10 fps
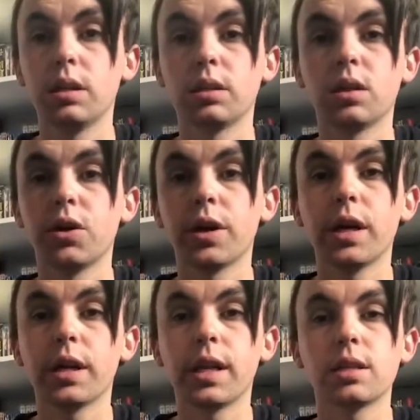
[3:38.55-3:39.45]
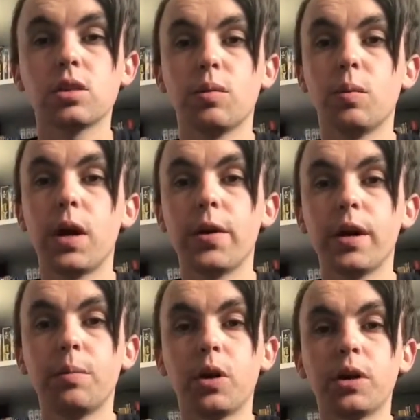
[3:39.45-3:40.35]
So yeah, that's Super
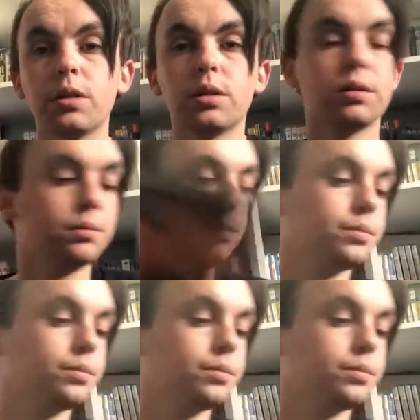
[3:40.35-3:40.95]
Mario Bros.